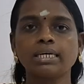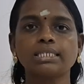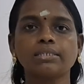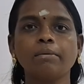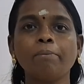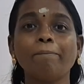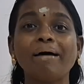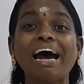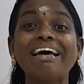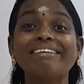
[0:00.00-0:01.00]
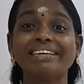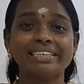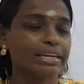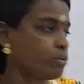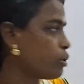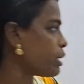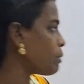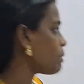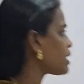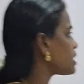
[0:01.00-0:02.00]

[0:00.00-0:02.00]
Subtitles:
custom barrier. What do you mean